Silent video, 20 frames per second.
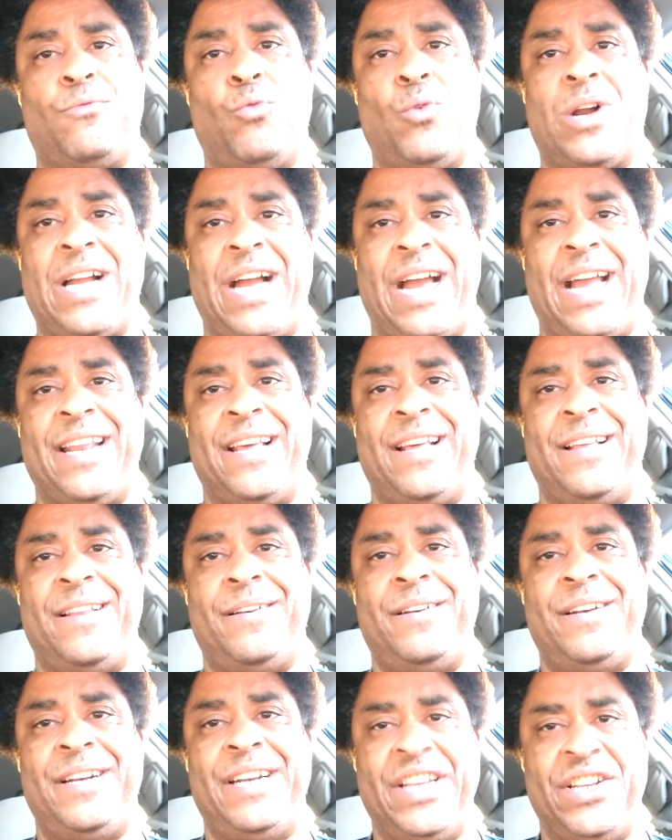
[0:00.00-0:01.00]
what kind of
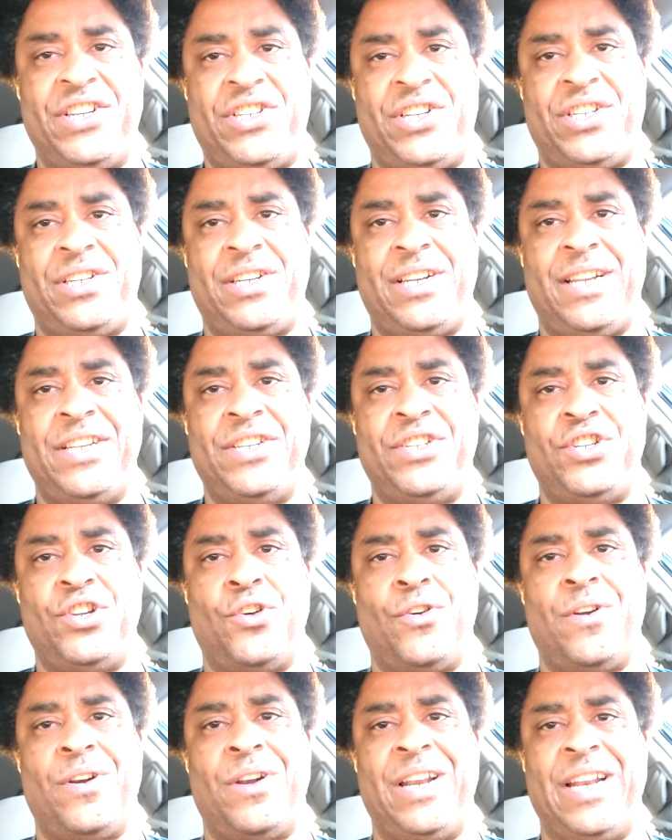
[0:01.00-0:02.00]
niche is
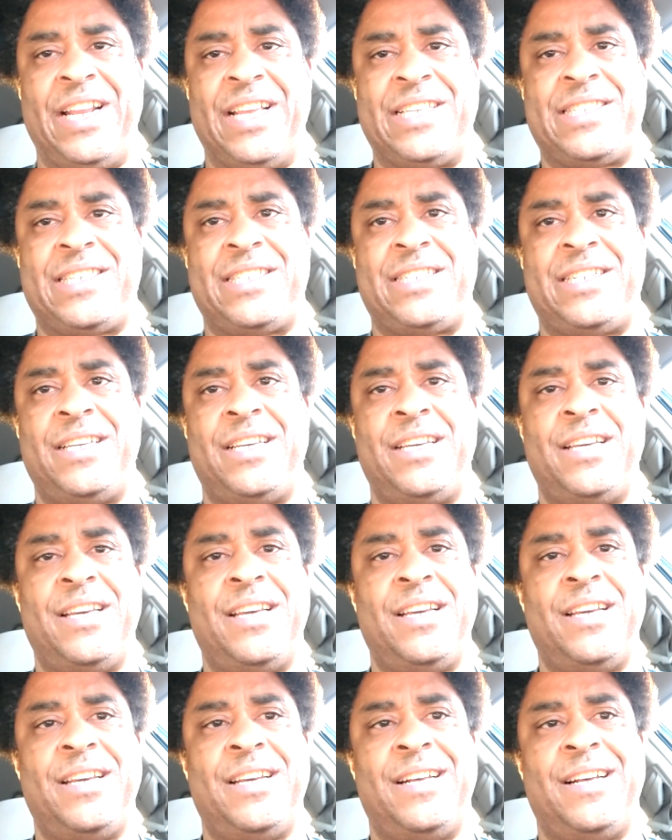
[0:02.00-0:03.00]
your list
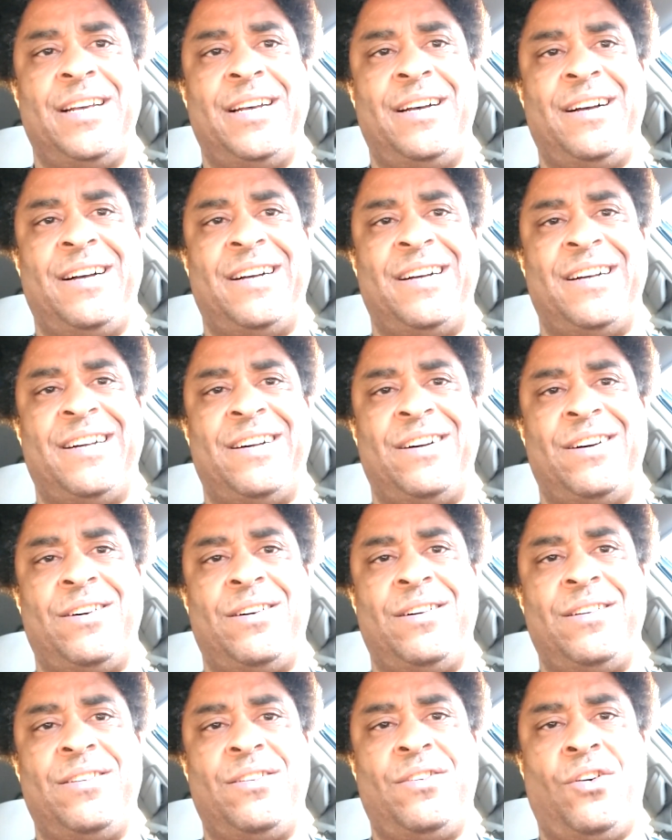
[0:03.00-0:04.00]

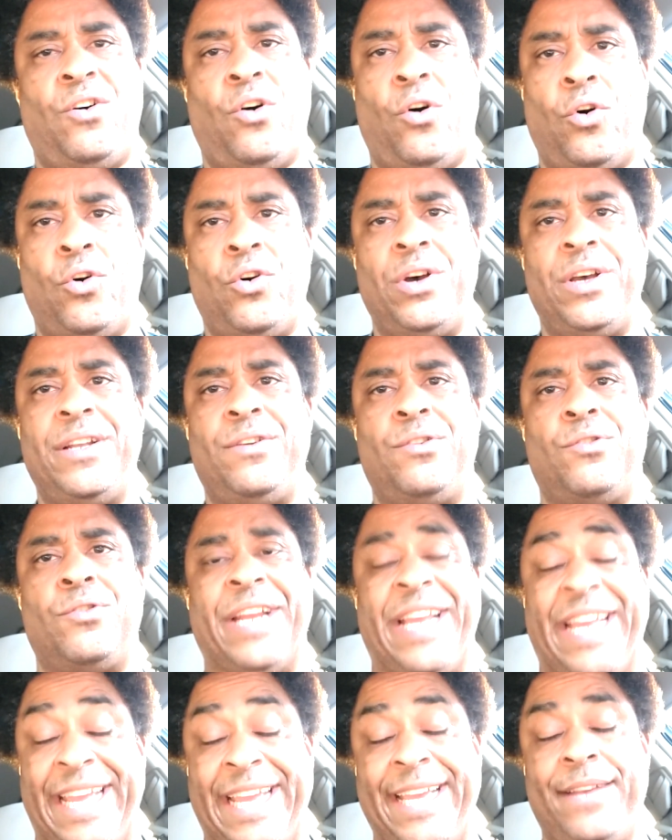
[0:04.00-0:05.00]
on, or
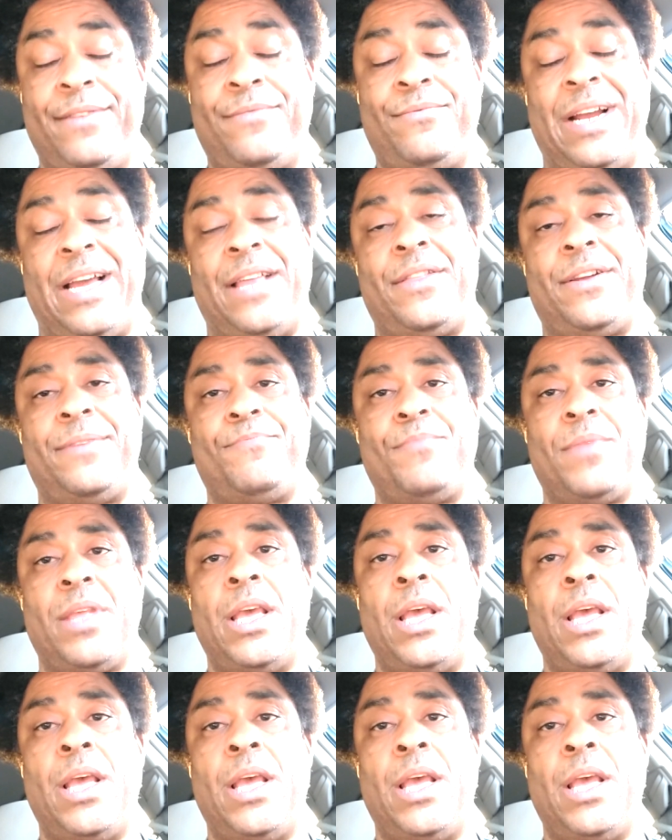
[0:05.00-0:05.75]
in, rather?